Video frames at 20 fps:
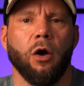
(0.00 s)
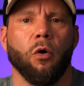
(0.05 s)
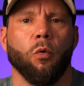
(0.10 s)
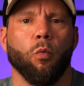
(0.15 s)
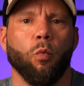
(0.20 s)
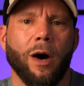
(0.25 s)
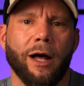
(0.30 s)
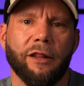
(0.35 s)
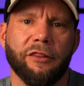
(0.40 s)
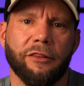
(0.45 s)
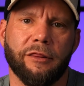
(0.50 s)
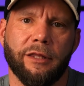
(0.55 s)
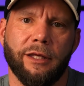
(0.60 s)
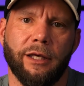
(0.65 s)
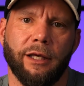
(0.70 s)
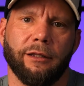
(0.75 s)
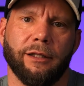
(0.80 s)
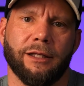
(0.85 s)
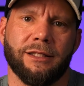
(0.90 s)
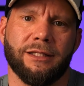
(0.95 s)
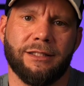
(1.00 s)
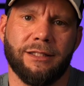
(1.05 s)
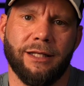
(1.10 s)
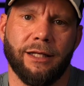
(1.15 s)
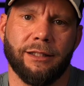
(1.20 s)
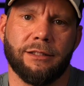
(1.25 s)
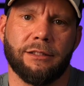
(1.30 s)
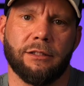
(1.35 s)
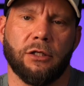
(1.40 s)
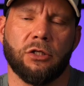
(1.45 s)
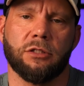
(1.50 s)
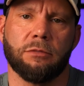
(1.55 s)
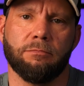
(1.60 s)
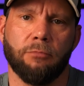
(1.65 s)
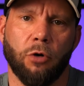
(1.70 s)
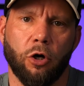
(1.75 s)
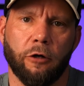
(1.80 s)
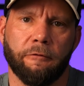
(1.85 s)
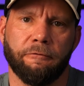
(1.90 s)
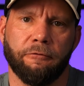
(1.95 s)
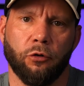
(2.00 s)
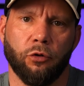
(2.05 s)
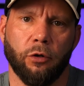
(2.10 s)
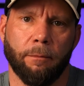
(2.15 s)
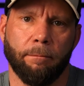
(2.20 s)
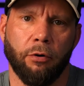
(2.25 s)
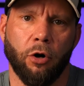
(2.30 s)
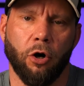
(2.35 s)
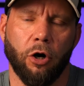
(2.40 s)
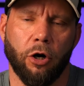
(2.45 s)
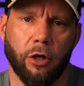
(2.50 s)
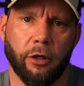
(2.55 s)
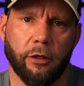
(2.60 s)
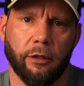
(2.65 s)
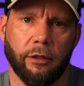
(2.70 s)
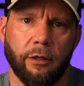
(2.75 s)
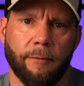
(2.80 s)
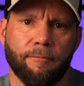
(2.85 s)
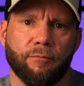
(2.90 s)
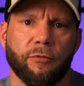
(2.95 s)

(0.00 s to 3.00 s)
One thing that sets a smartphone apart